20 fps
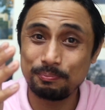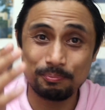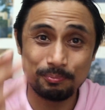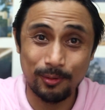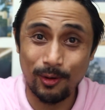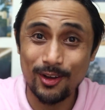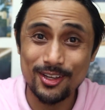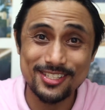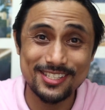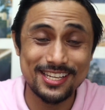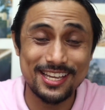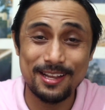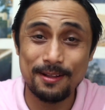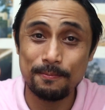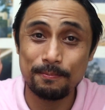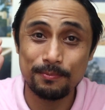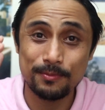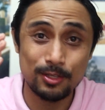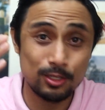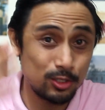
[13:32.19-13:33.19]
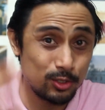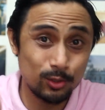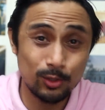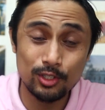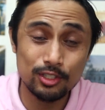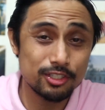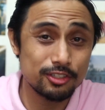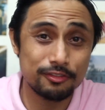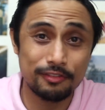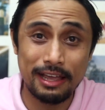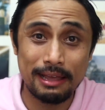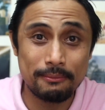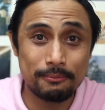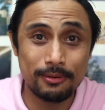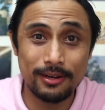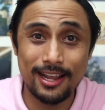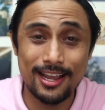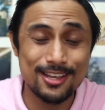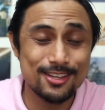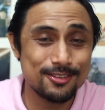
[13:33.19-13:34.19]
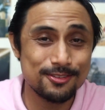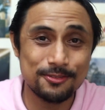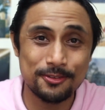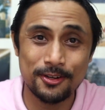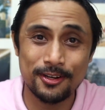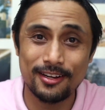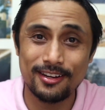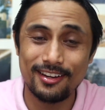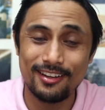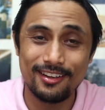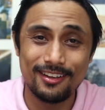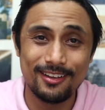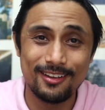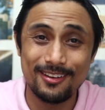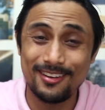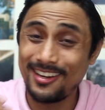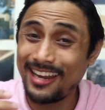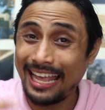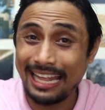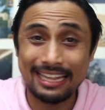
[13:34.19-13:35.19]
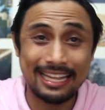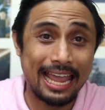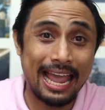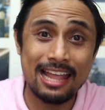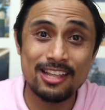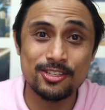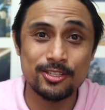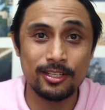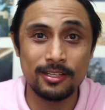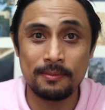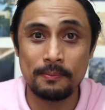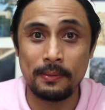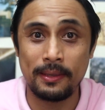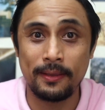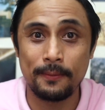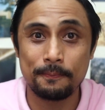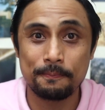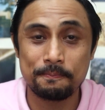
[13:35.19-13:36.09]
bossing Julius Fabregas, for not canceling me.